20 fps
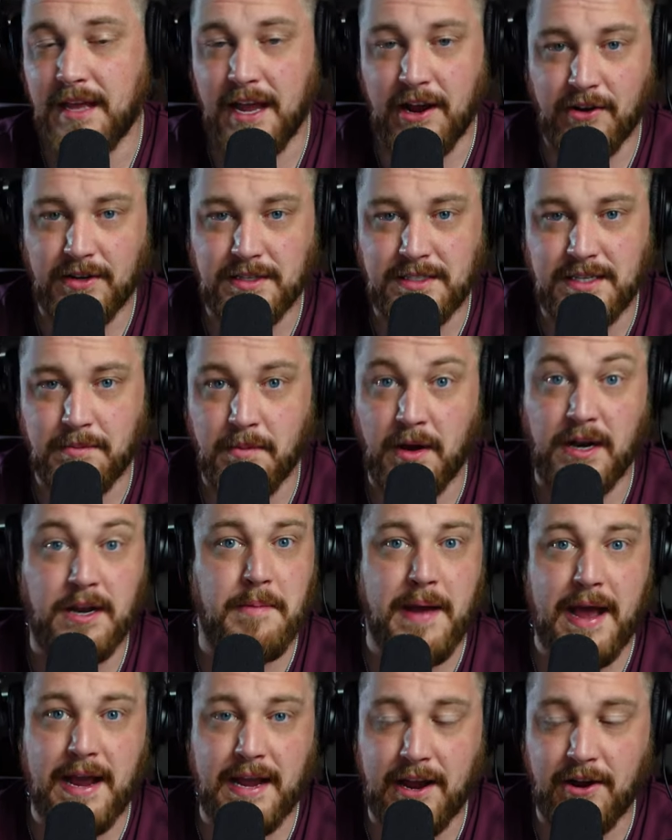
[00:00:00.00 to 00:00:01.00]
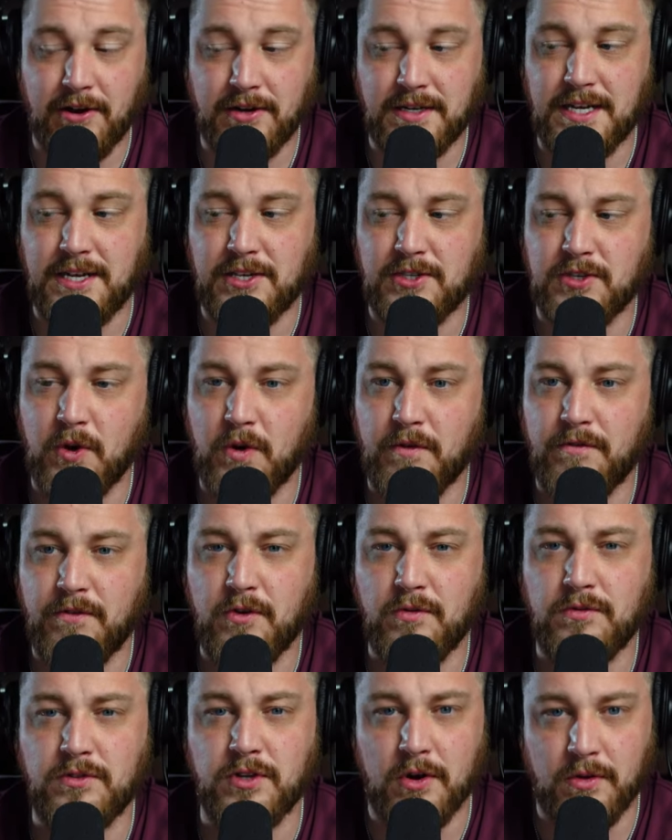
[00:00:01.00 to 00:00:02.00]
guarantee, money back guarantee. So if
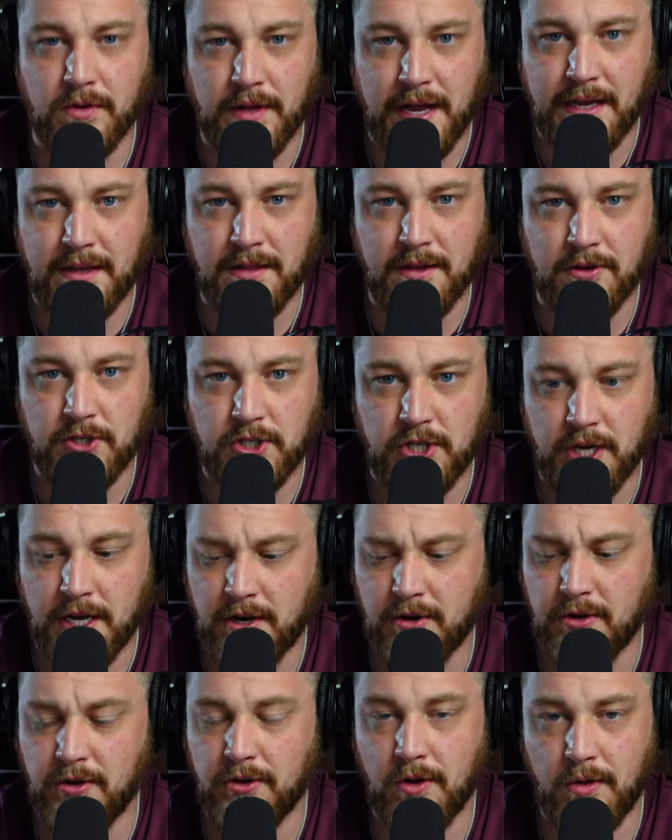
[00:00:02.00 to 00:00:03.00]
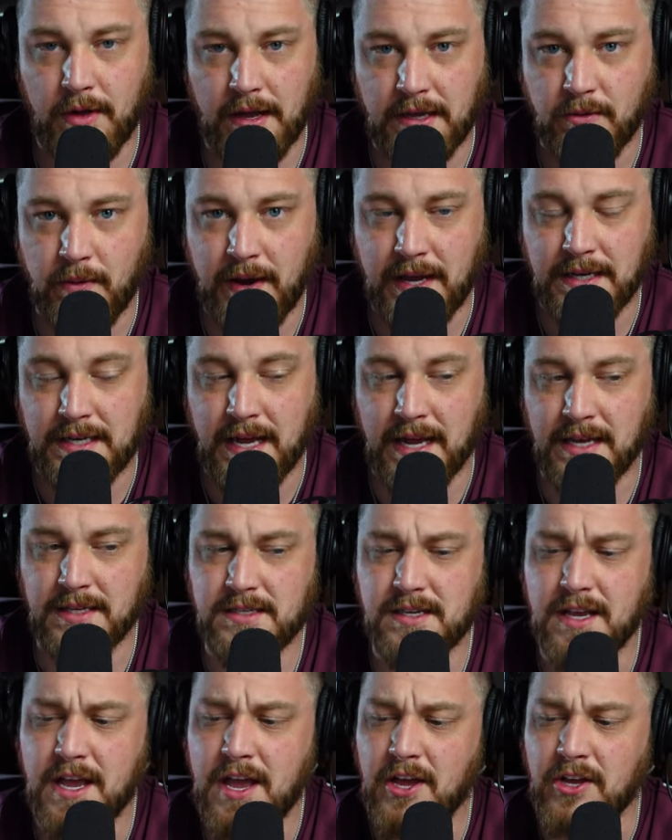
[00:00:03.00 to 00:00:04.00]
you don't like their shit or you don't like the way it
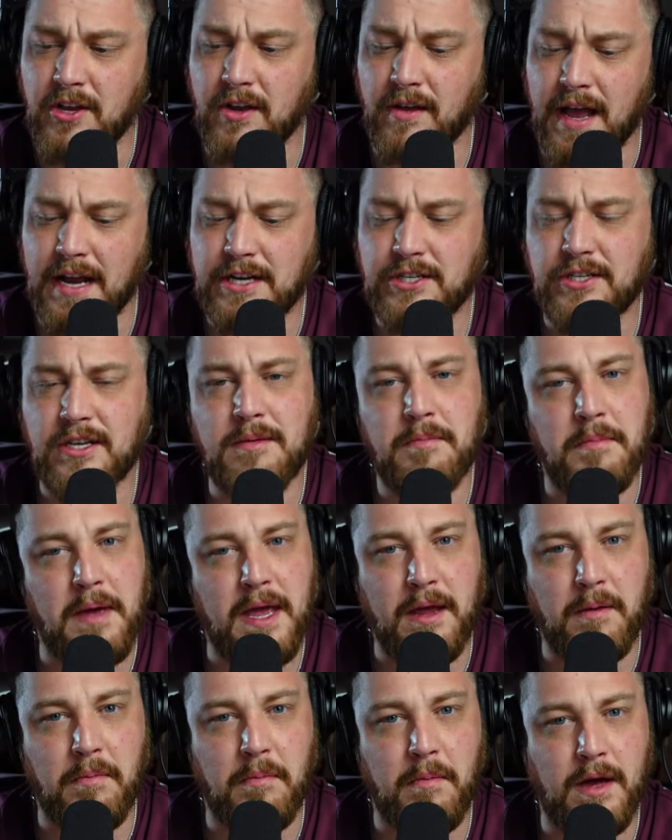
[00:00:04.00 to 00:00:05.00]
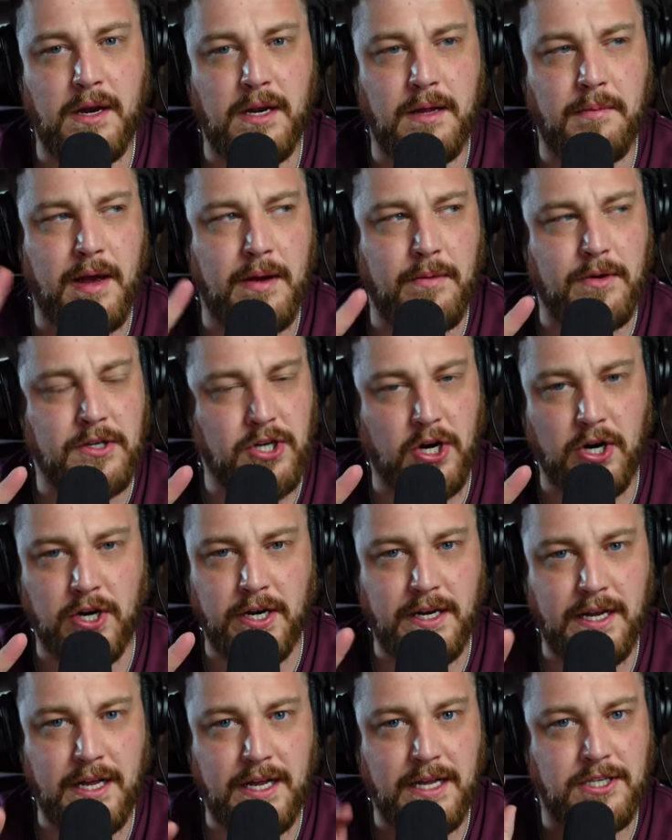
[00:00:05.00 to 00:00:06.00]
tastes, you'll actually make money by
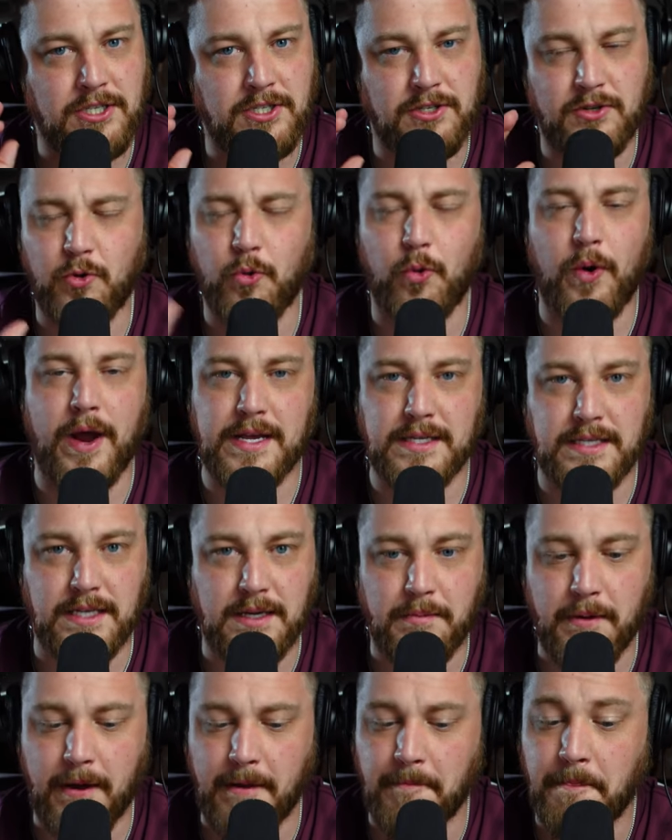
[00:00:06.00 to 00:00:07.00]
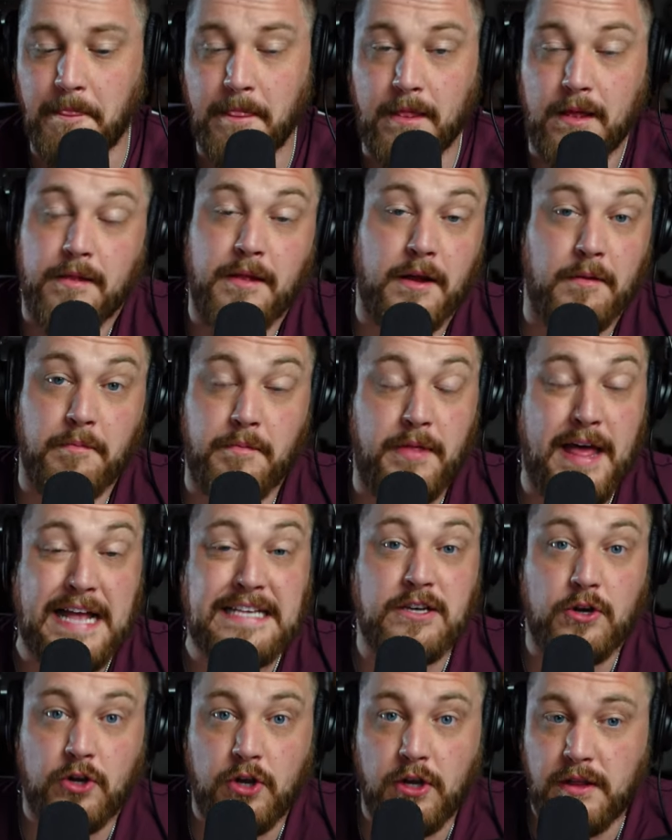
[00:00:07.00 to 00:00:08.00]
returning it. It's crazy, but
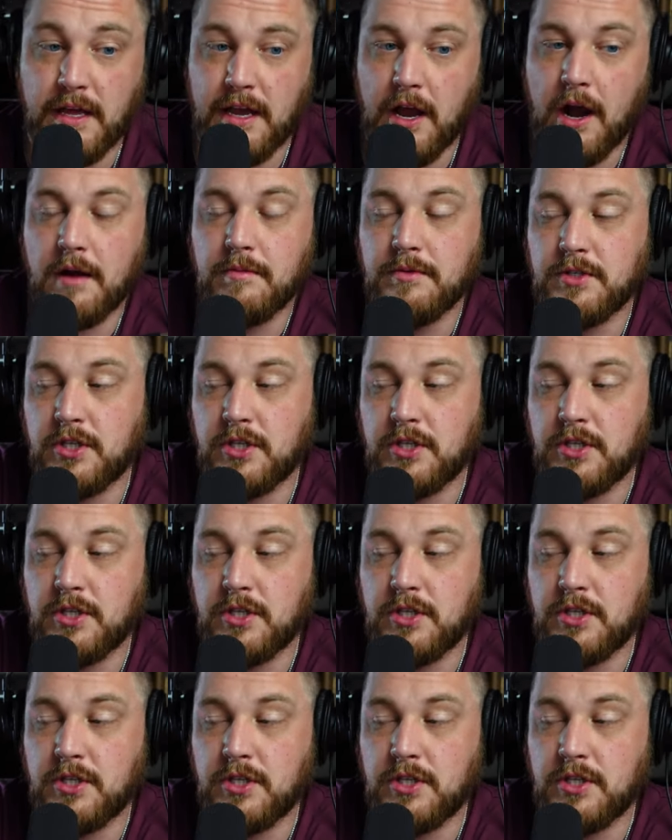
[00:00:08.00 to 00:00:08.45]
that's how good they are.